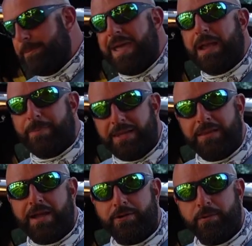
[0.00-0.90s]
impact bed
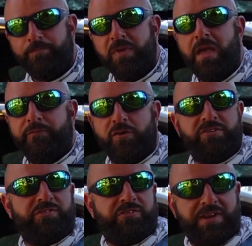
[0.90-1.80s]
liner versus
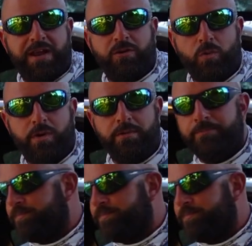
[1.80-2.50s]
just a standard one,